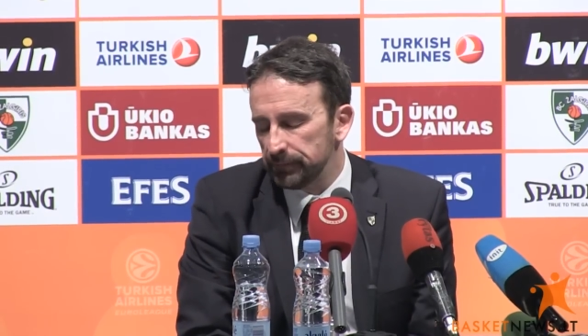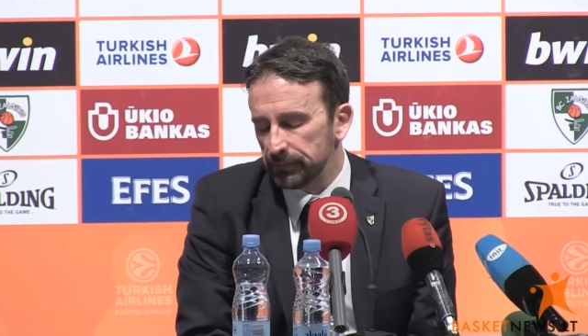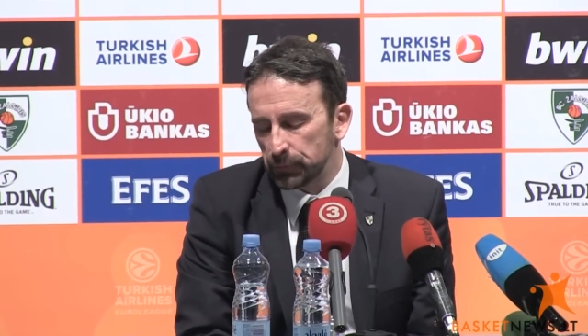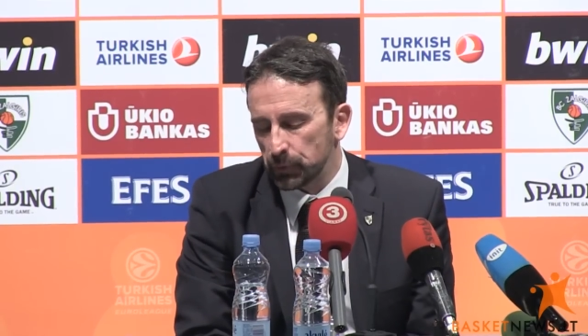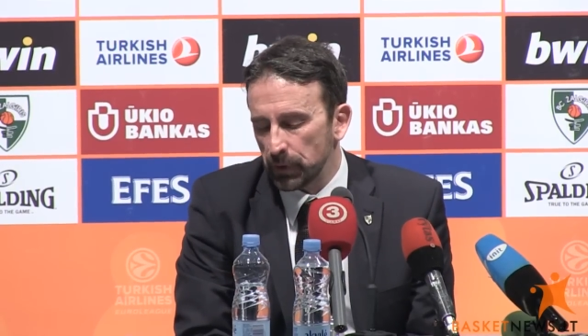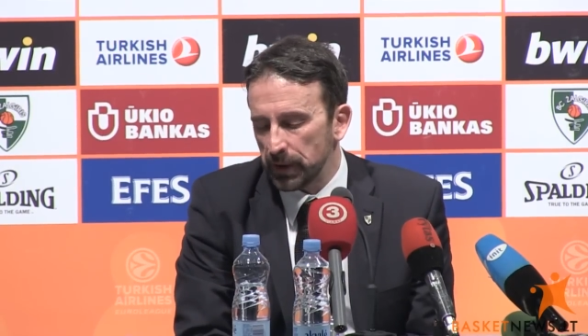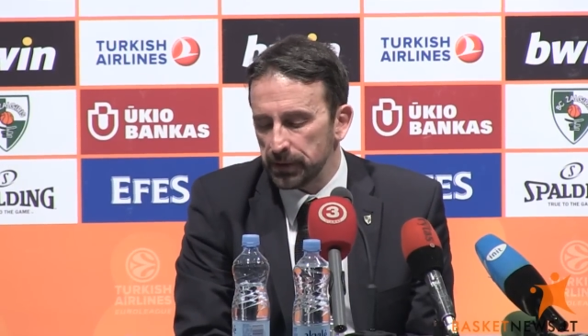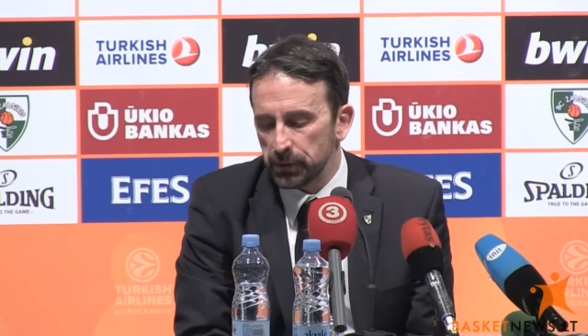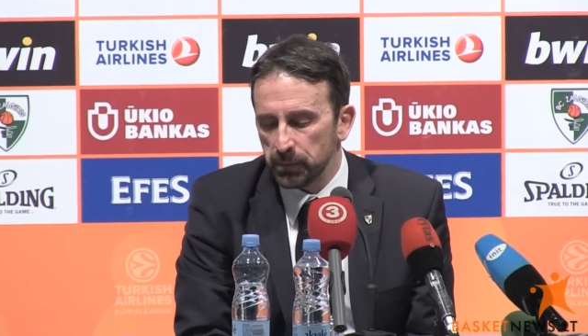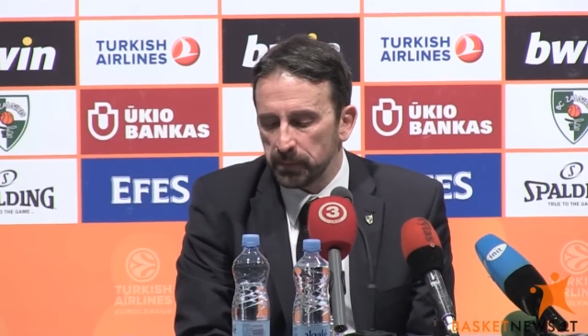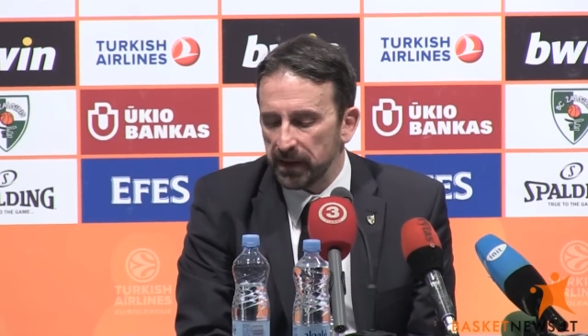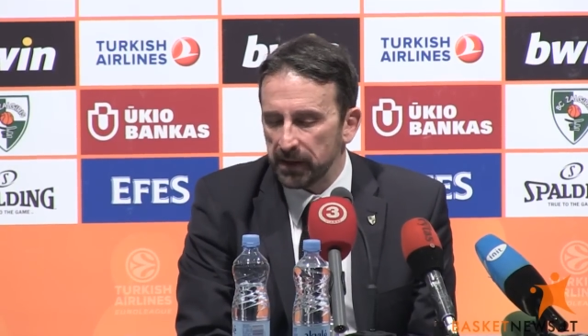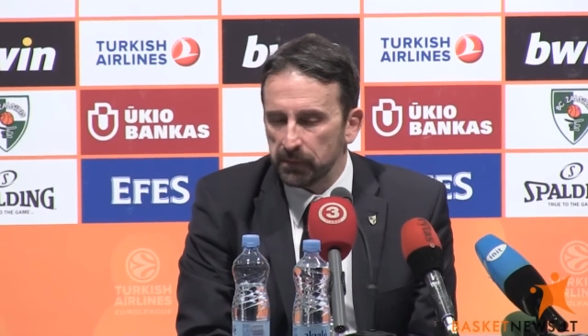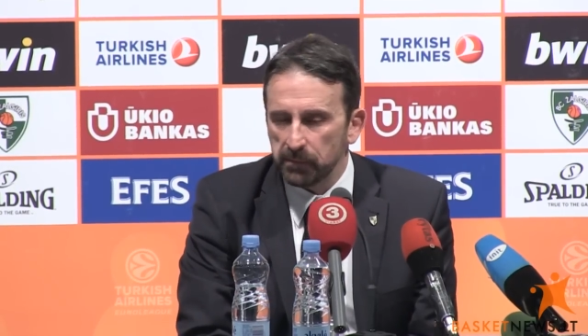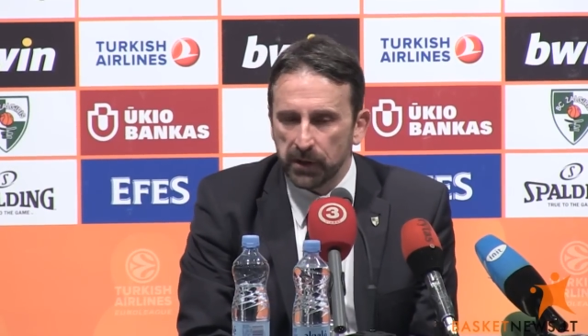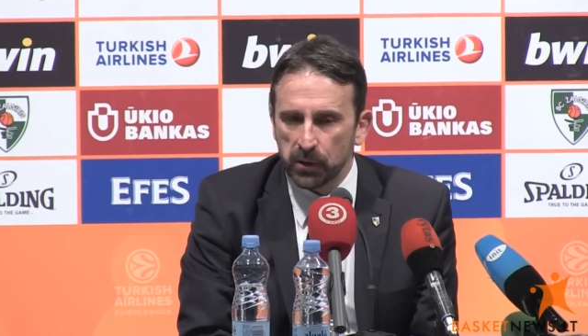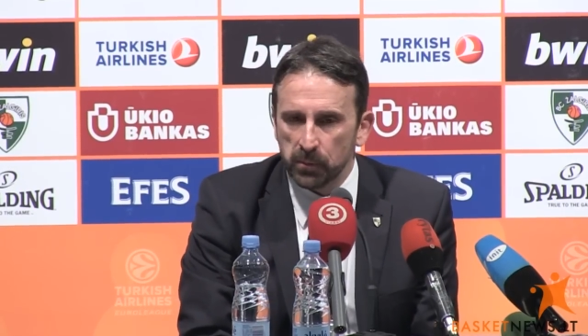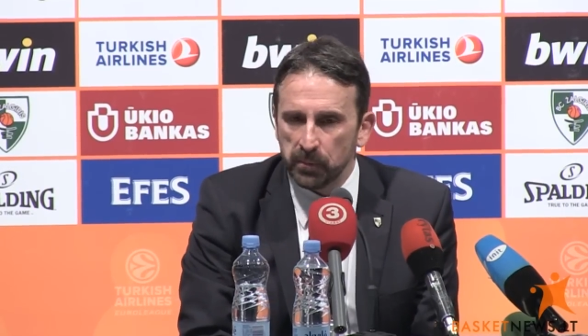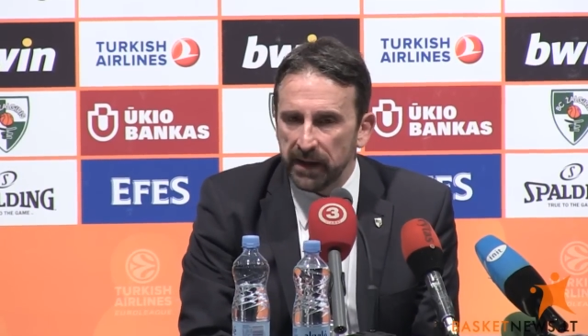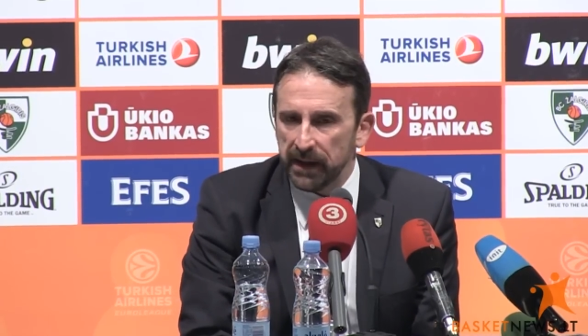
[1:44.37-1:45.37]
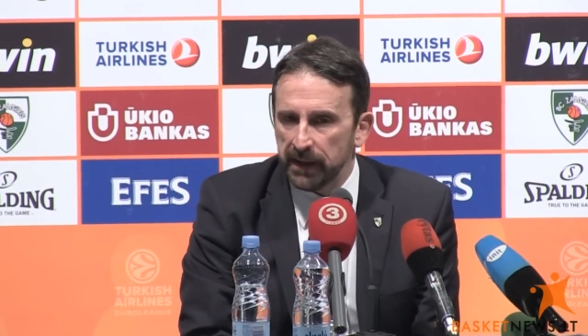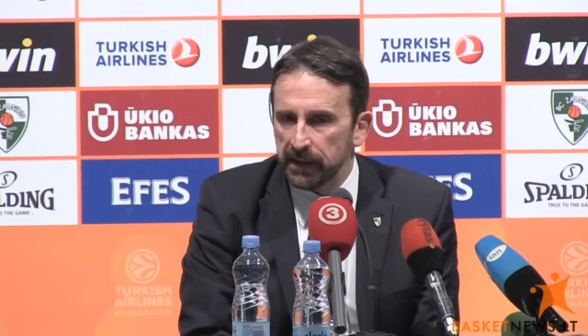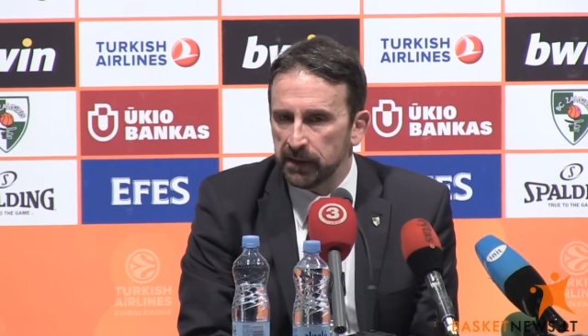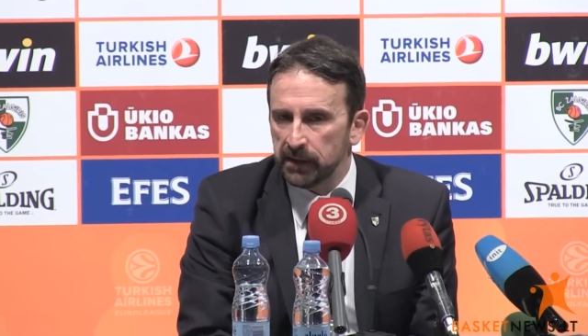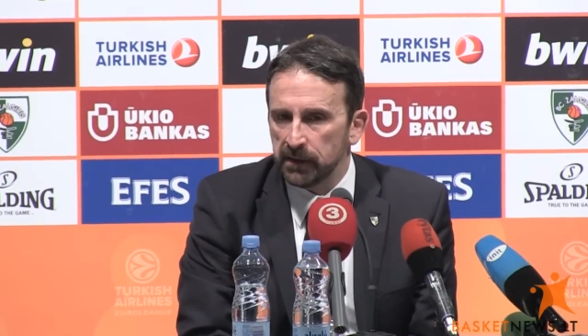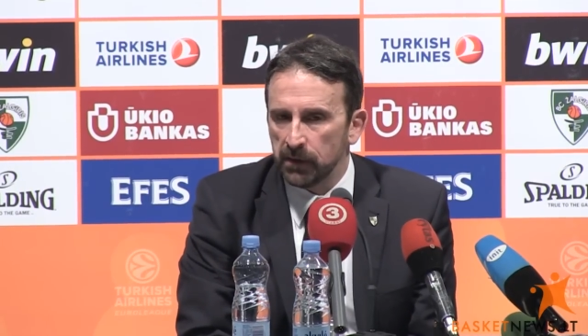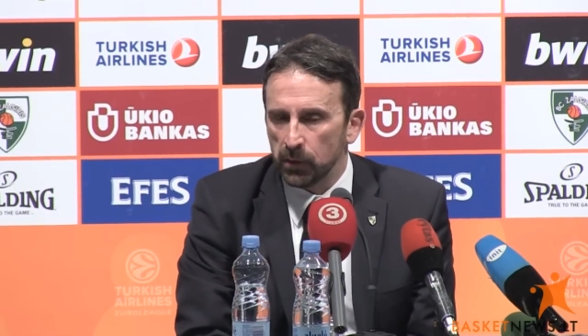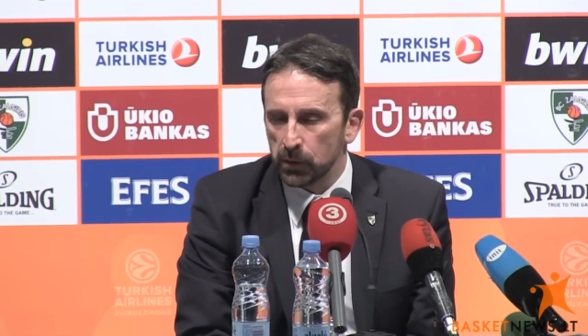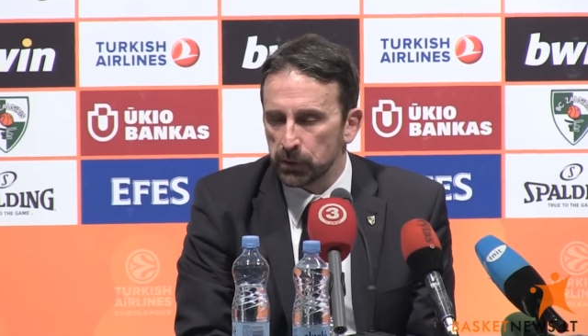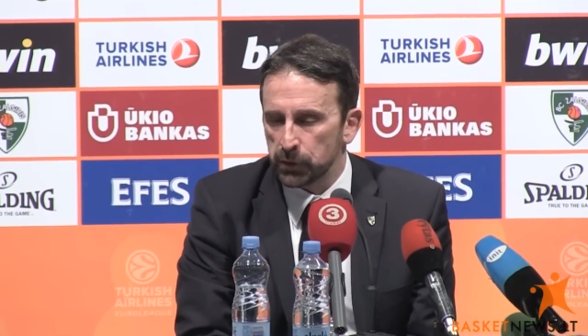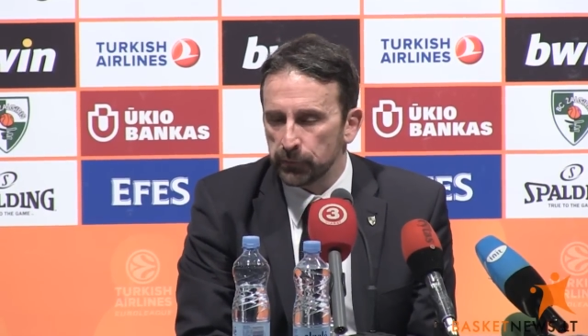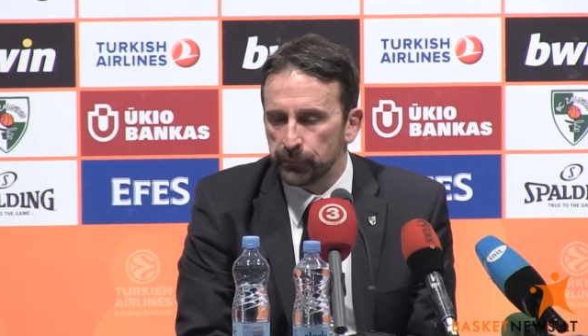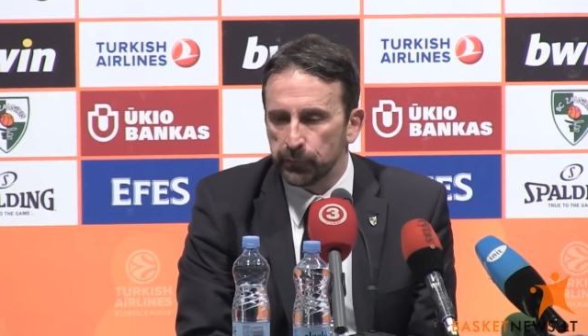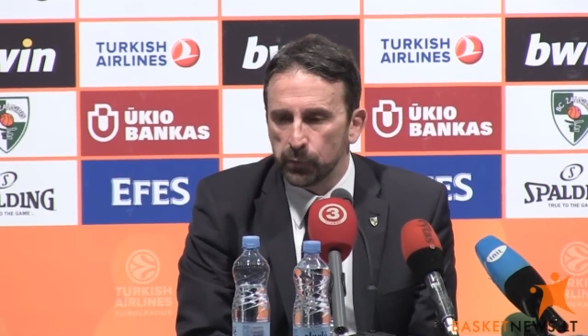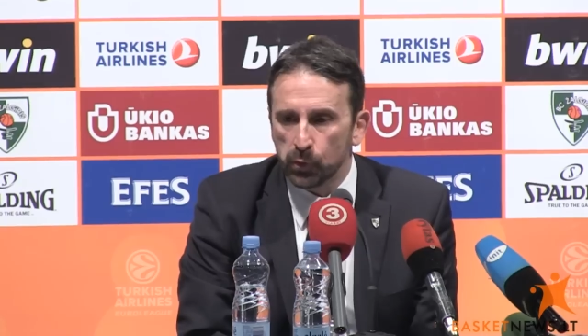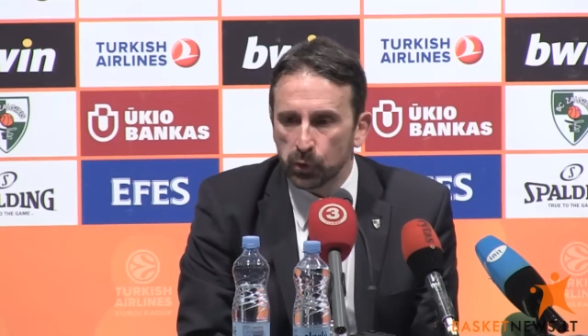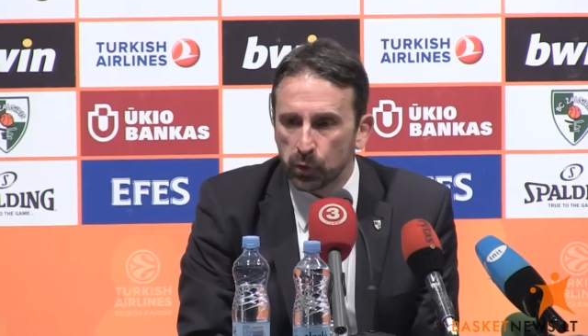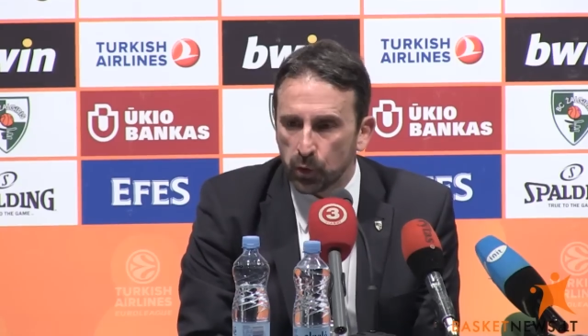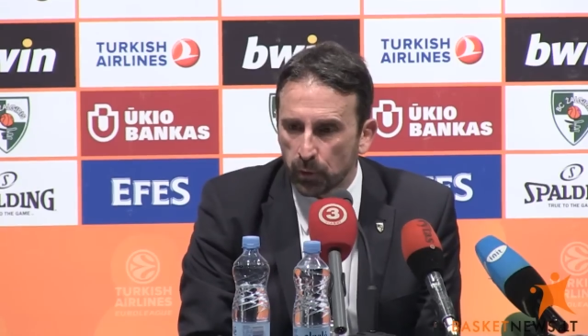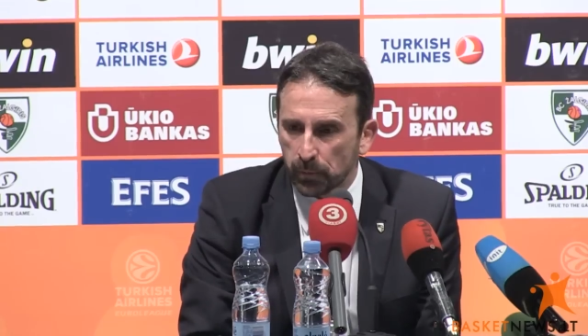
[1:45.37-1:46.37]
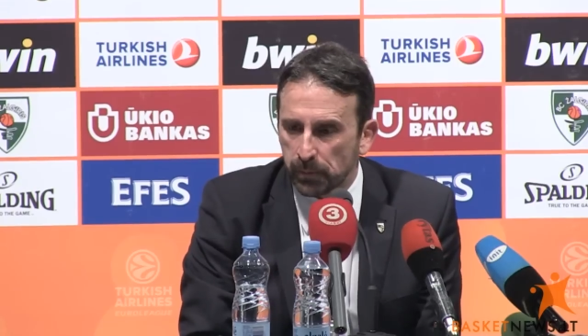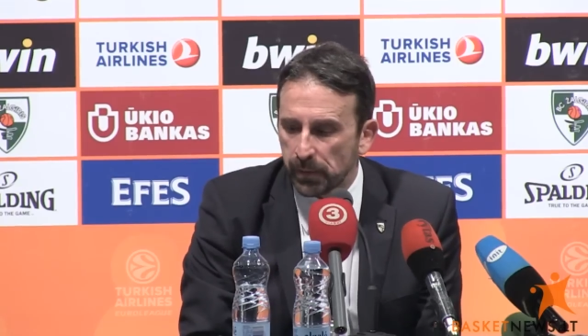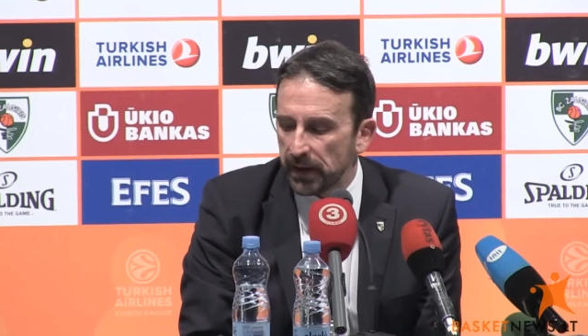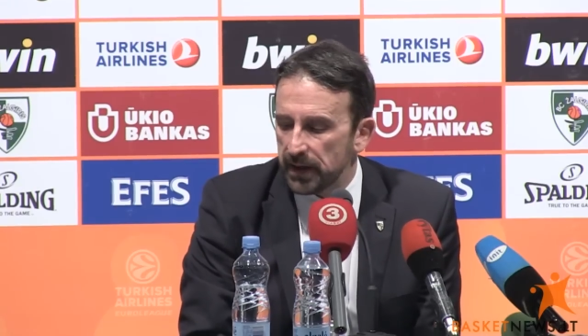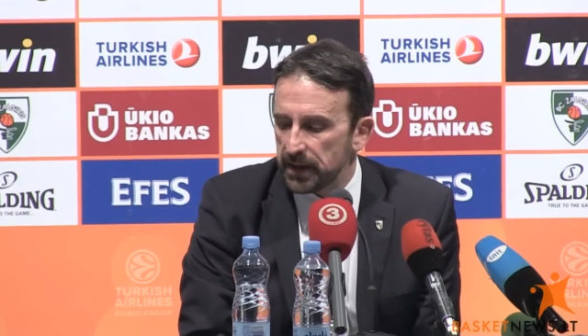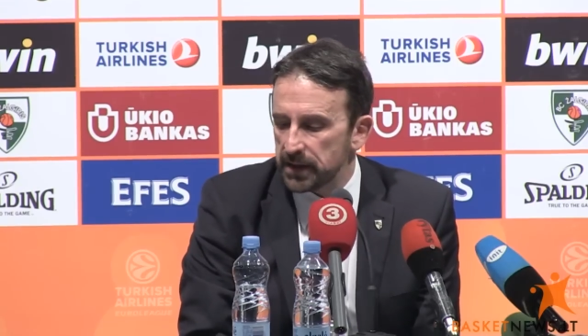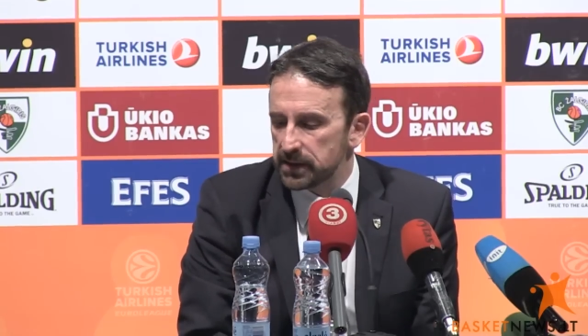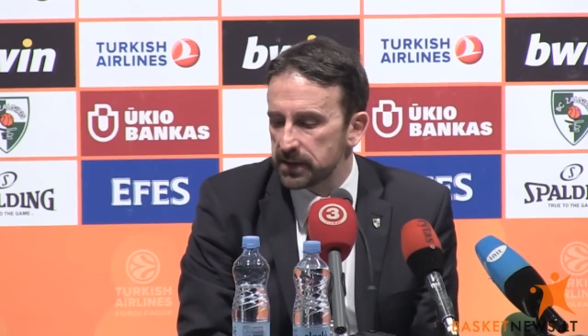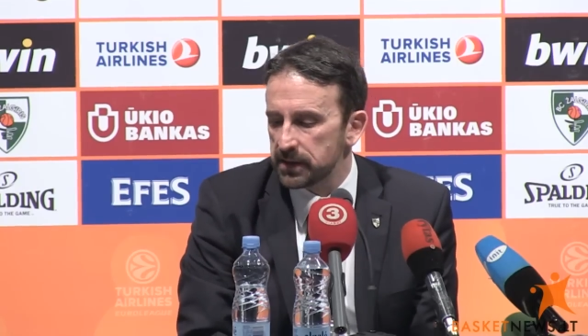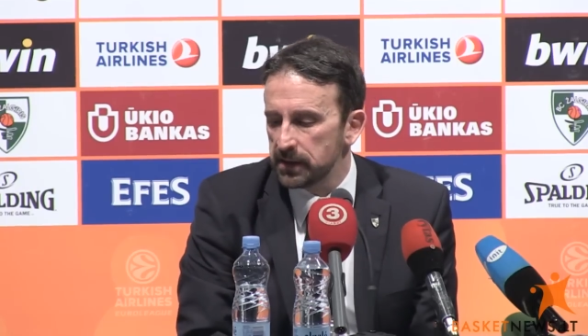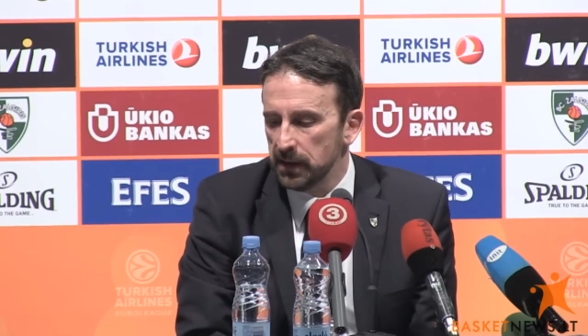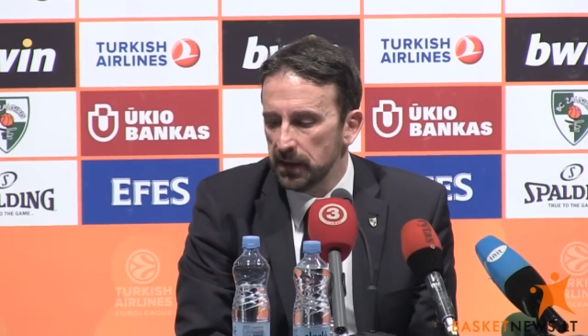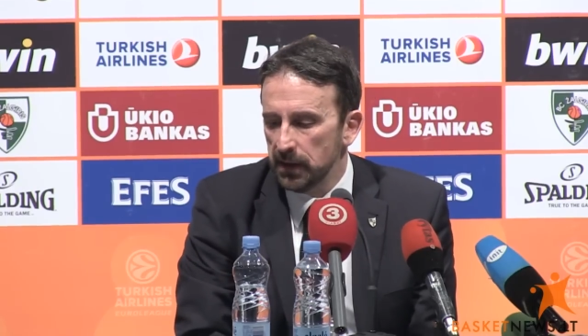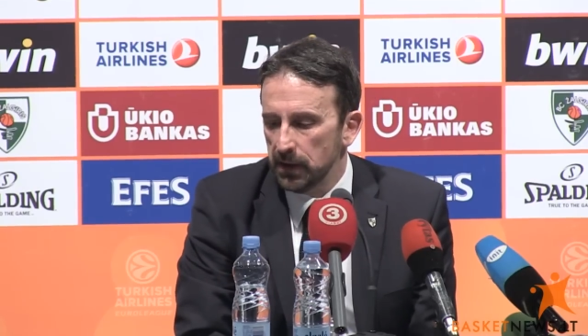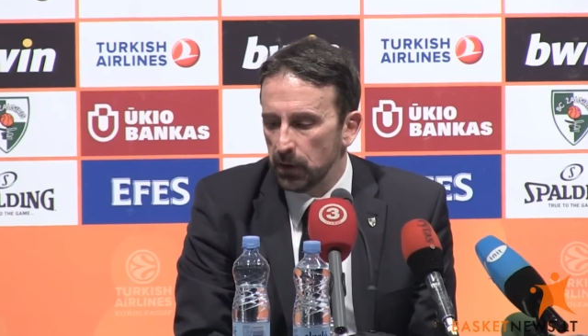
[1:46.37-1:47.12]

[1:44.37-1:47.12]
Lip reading: trying to make man-to-man, also full court press,